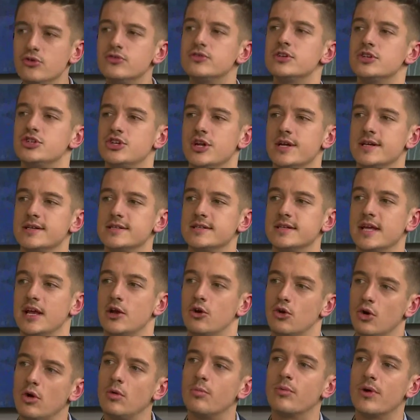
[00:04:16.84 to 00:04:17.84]
you suggest
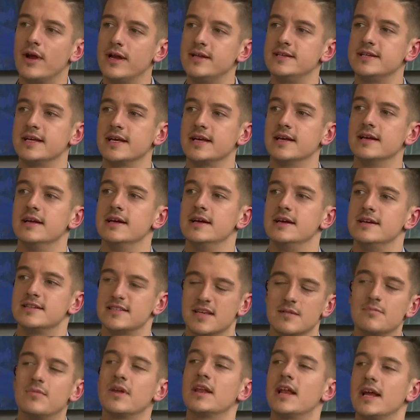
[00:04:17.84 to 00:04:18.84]
incorporating
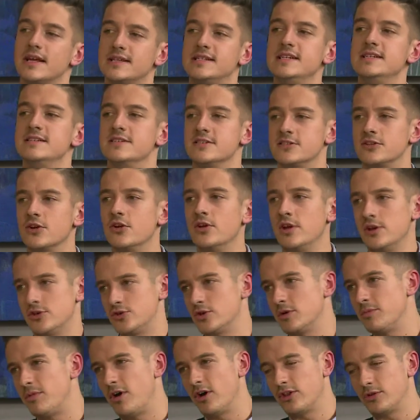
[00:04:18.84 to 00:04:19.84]
something like Caesarstone
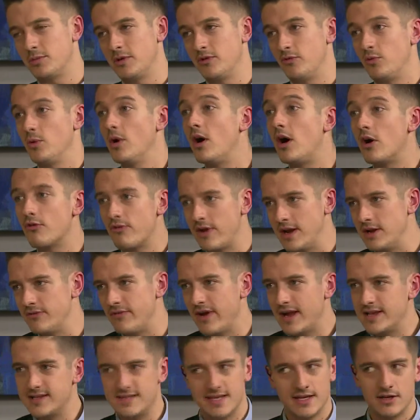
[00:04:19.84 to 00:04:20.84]
into a bathroom if we are
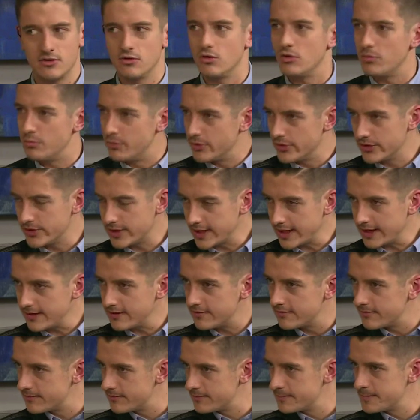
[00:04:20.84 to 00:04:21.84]
renovating or building?